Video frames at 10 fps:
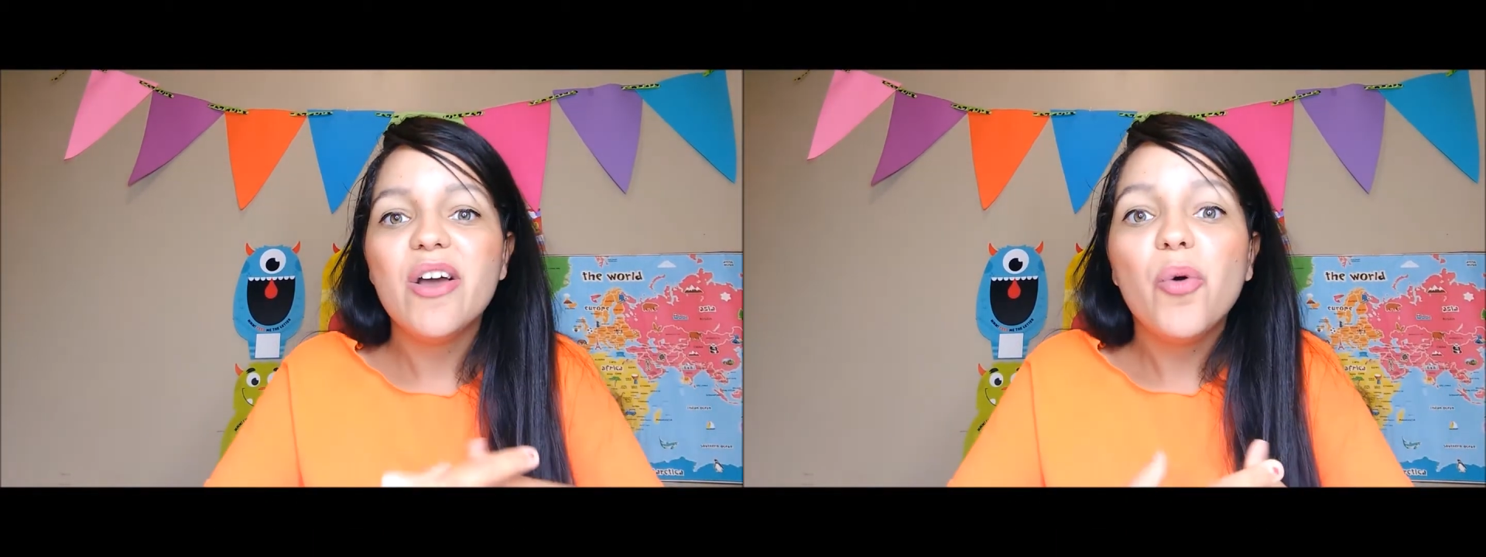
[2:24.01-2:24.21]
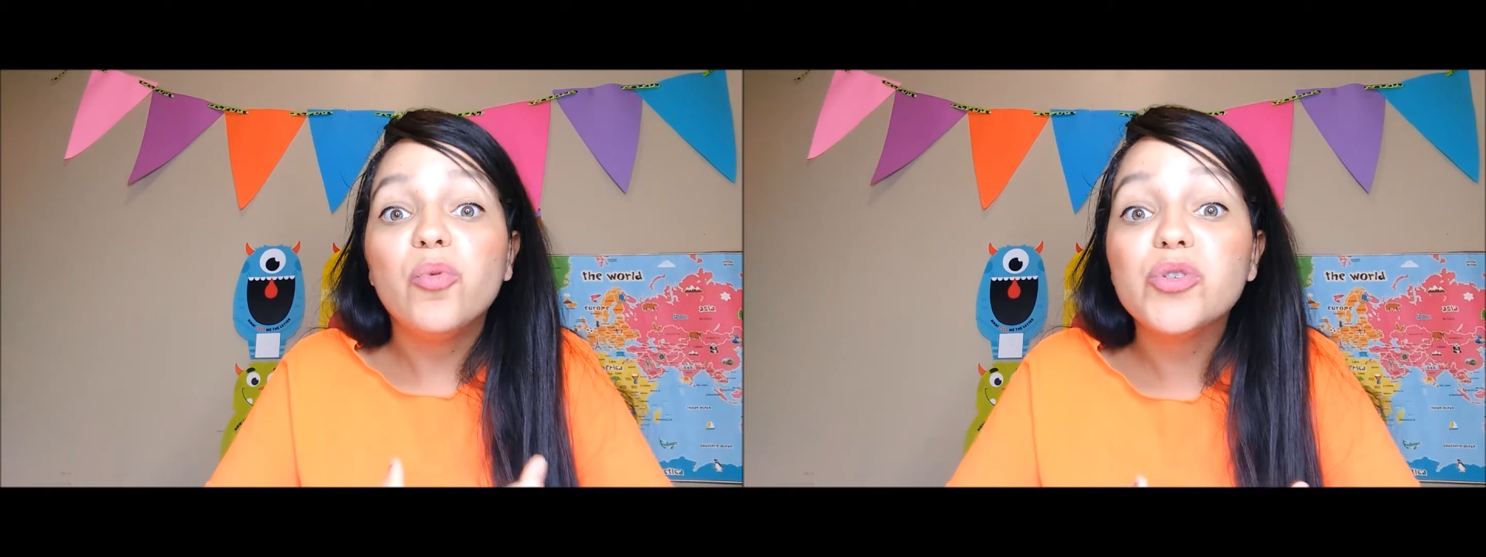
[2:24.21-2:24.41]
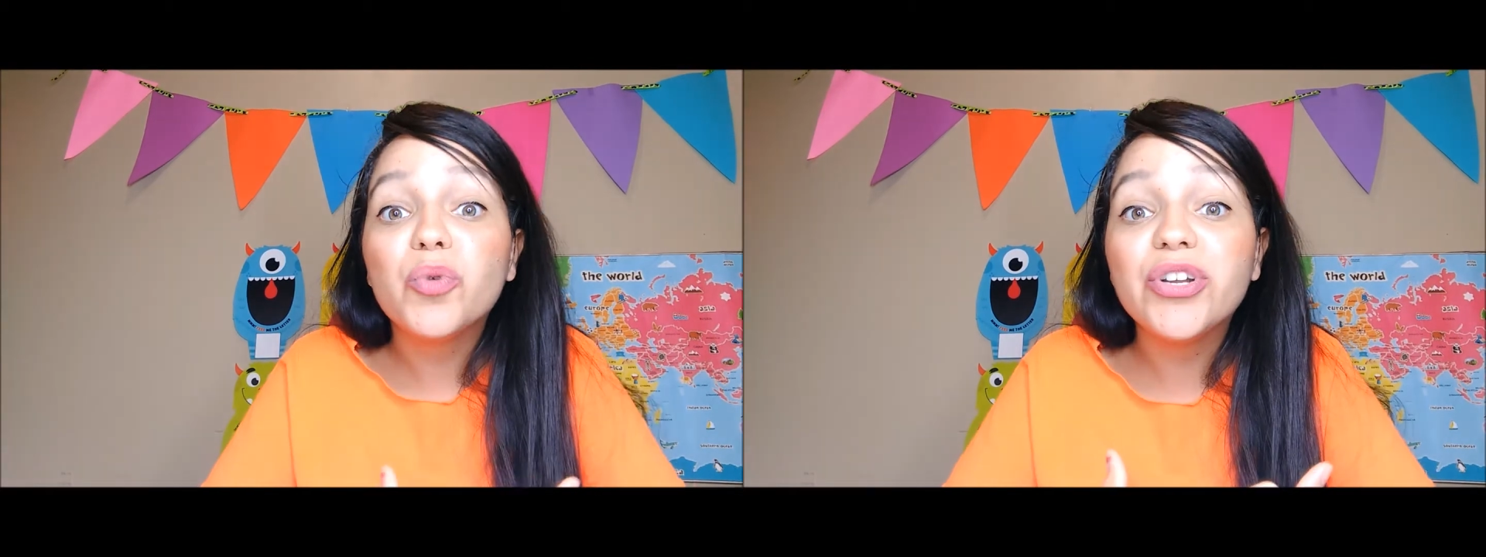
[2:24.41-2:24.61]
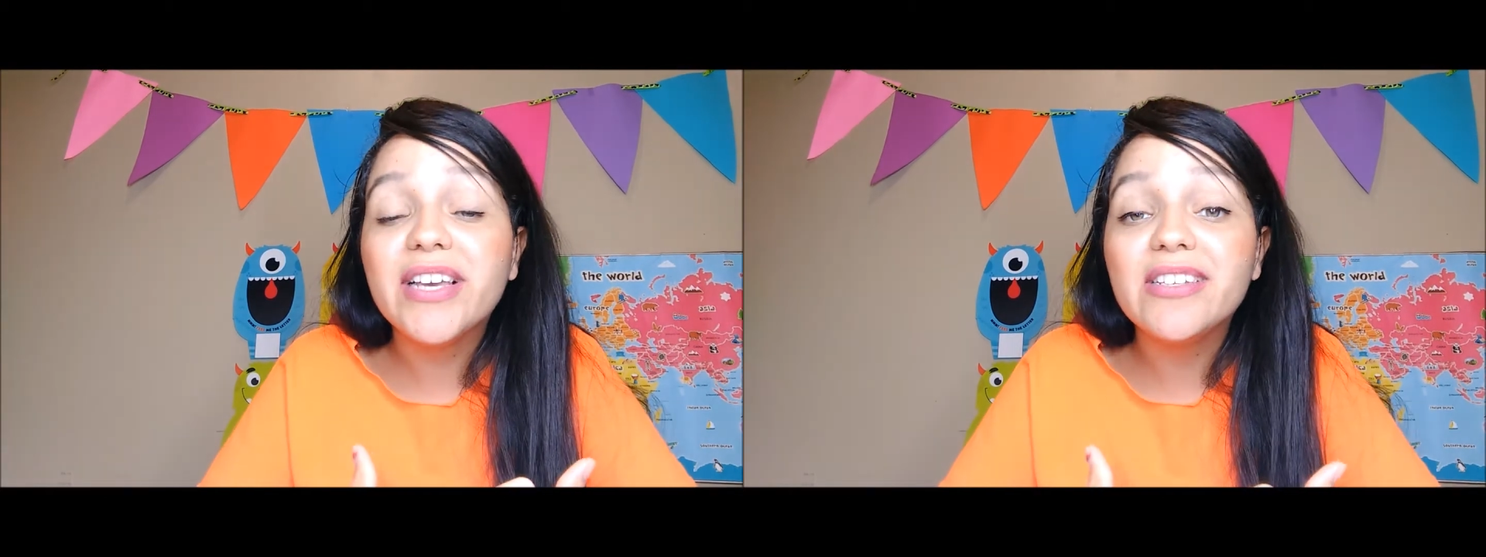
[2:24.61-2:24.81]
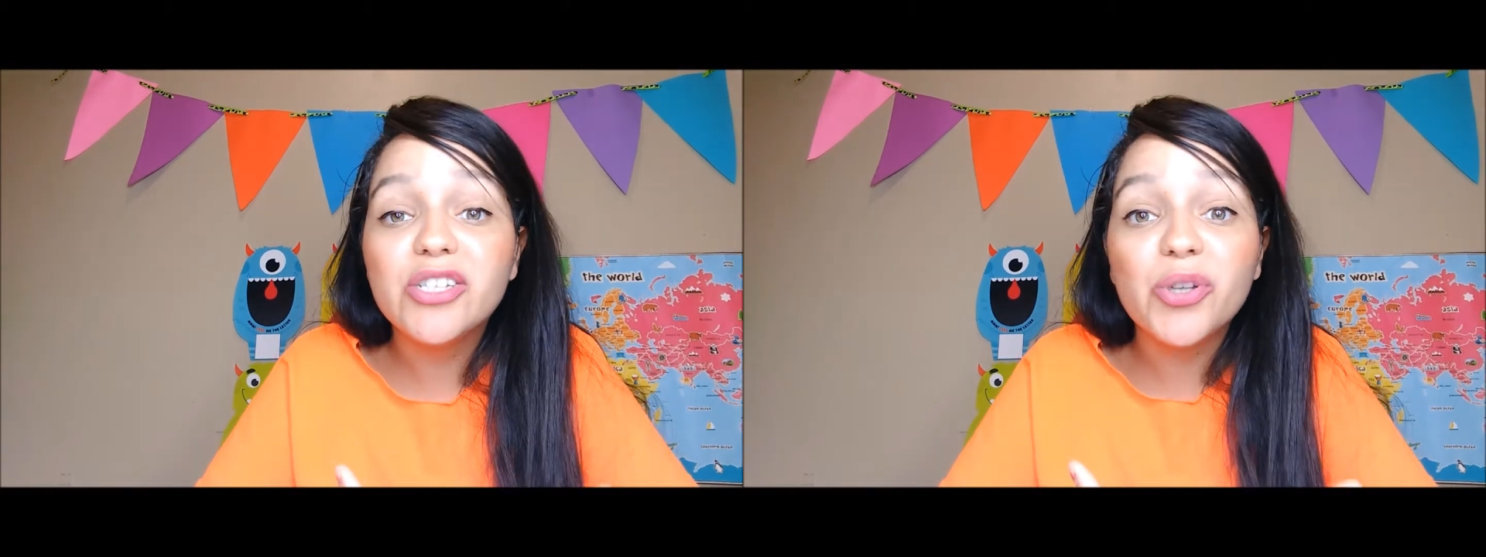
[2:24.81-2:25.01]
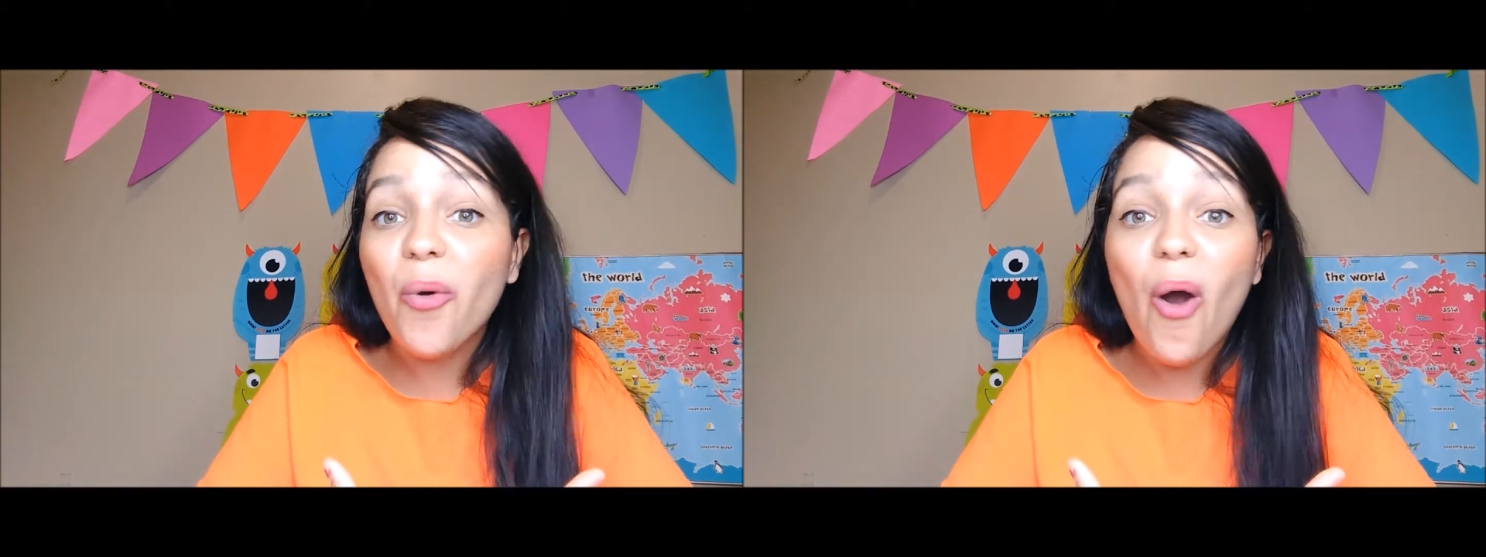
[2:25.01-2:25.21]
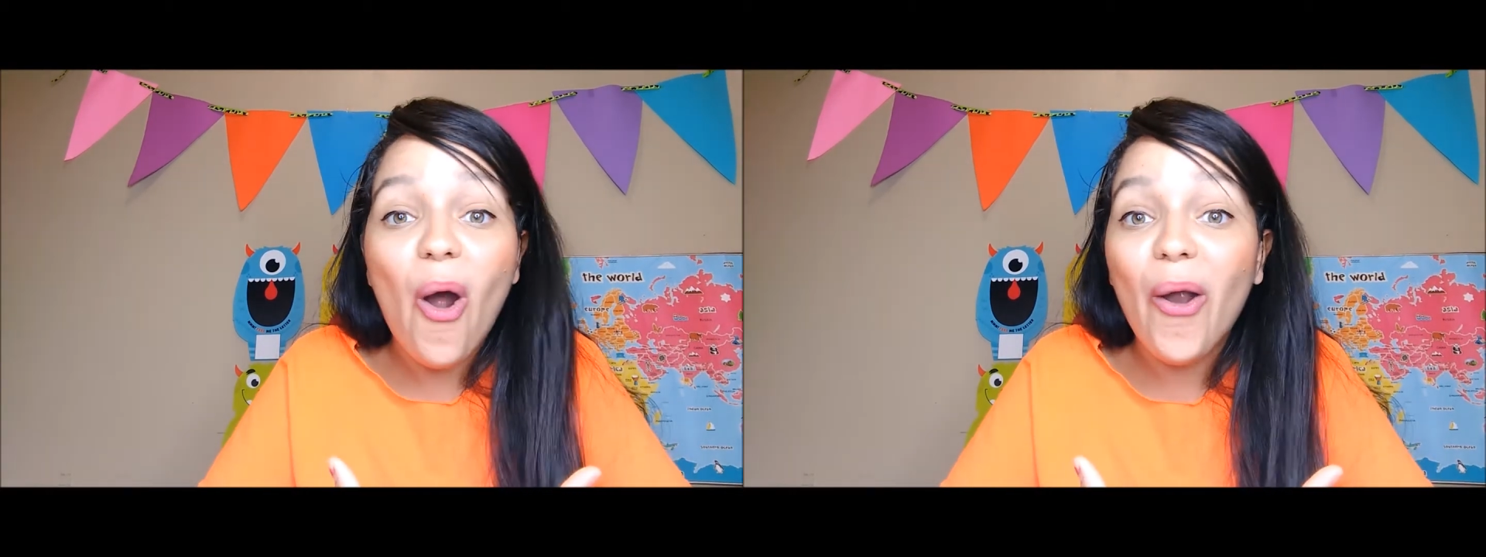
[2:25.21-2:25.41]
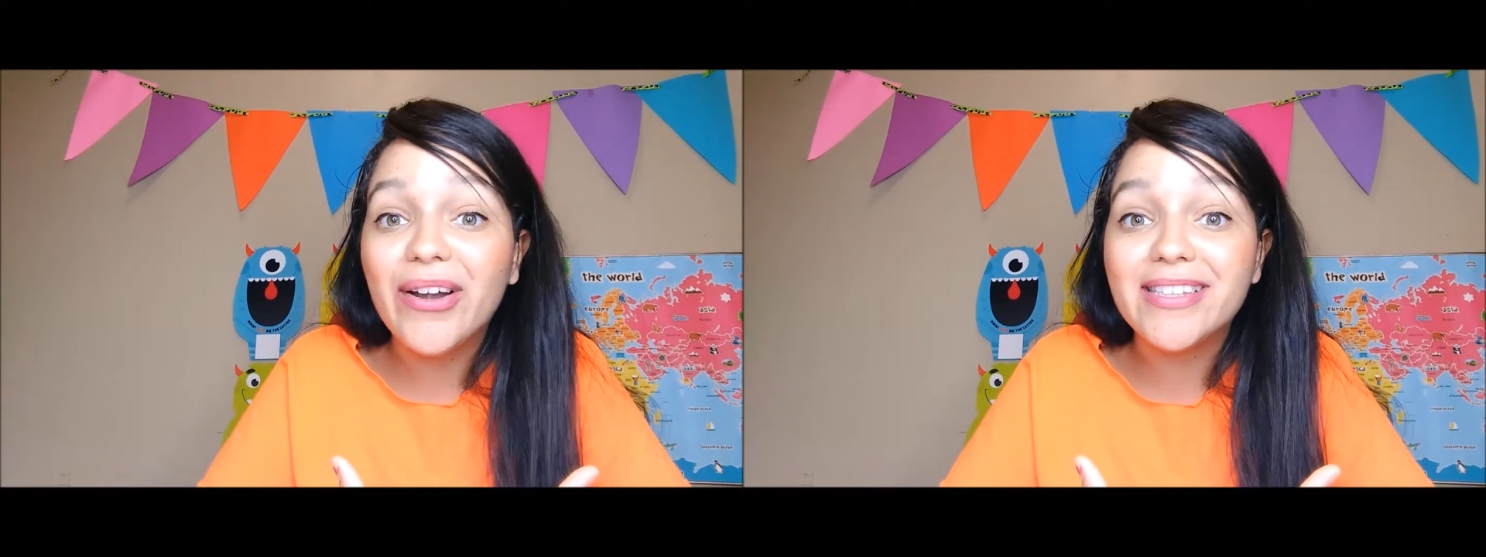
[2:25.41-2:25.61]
was working so hard